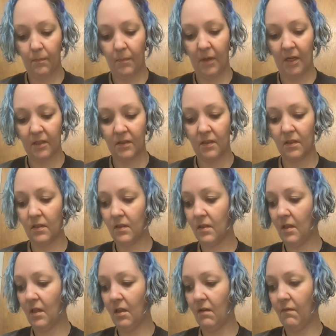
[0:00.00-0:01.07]
boxes,
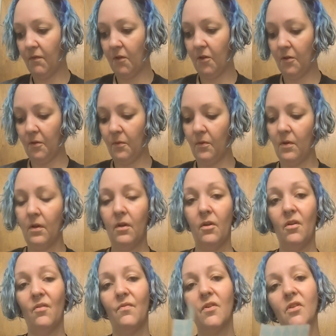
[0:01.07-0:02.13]
they give you
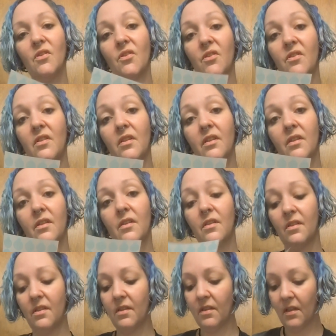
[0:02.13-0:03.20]
filter
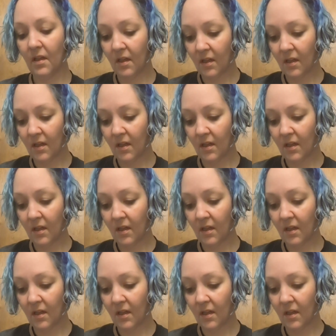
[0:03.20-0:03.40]
stickers.